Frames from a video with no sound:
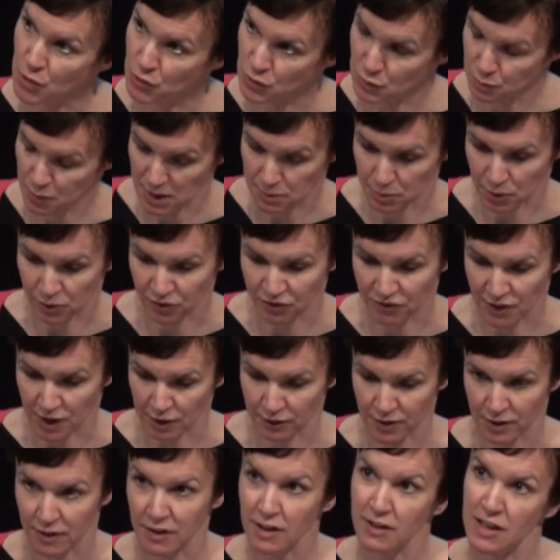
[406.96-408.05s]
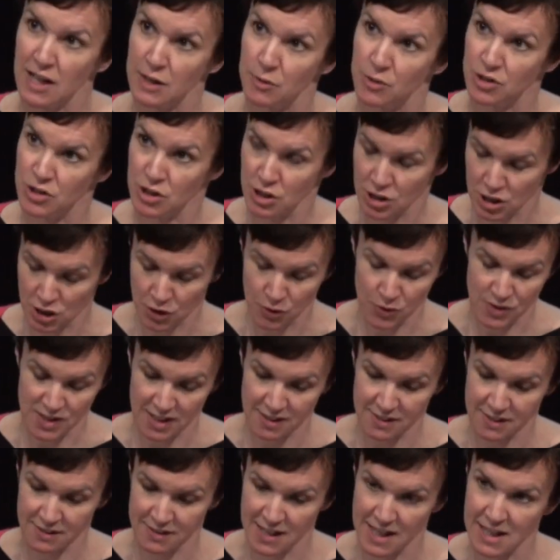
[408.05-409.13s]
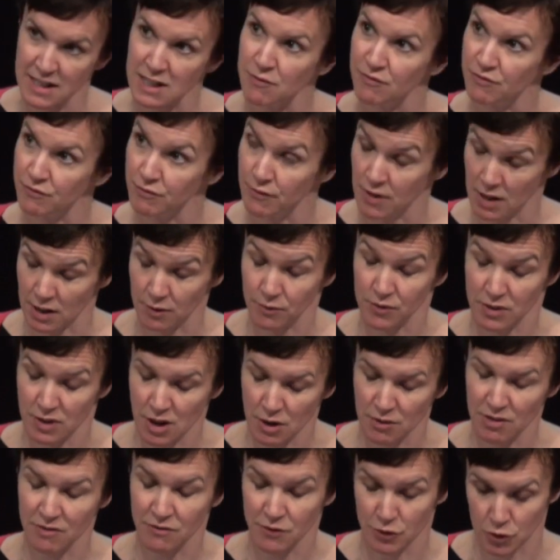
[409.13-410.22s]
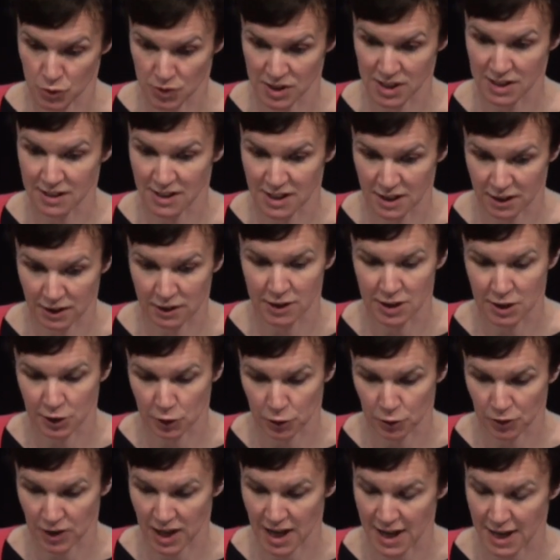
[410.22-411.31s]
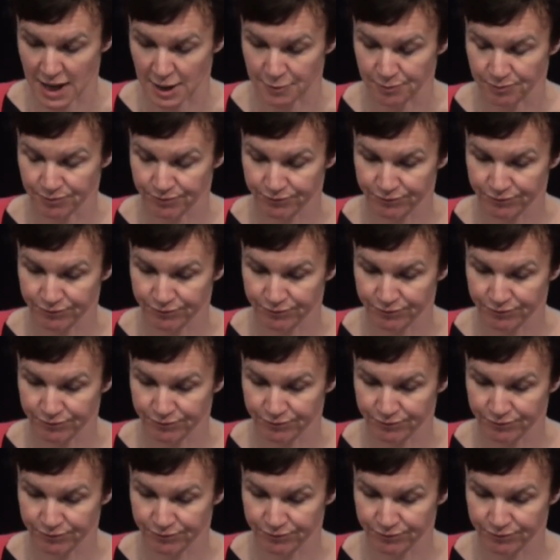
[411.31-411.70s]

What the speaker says: most people felt that they would use this going forward in their clinical care.